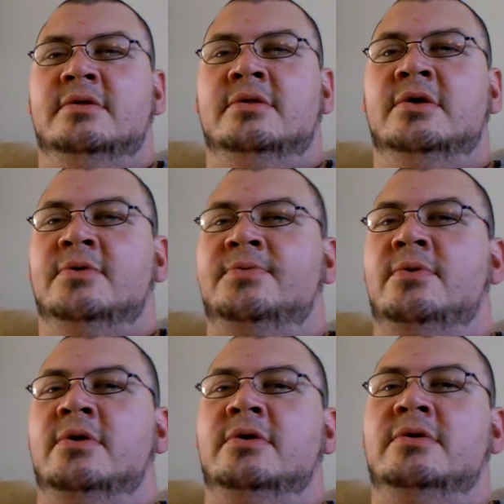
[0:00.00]
look
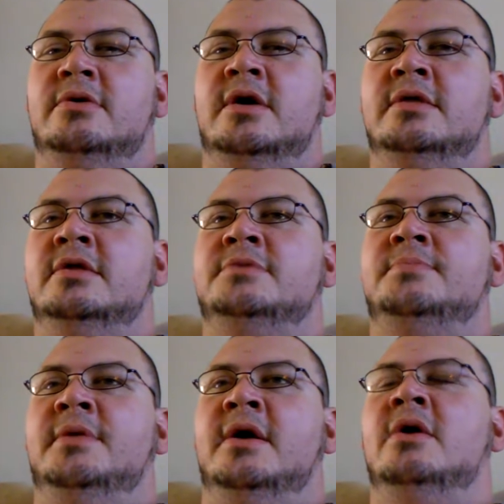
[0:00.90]
forward and then just
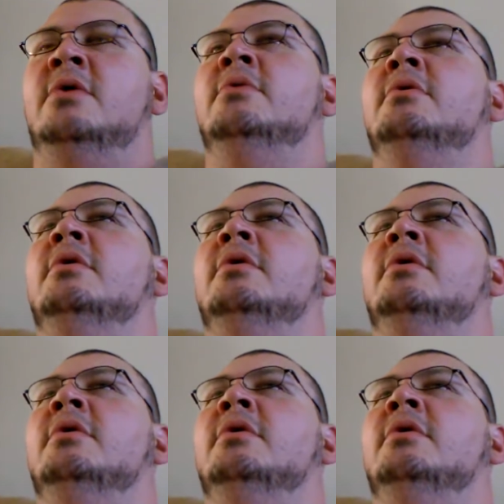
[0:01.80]
be like, oh,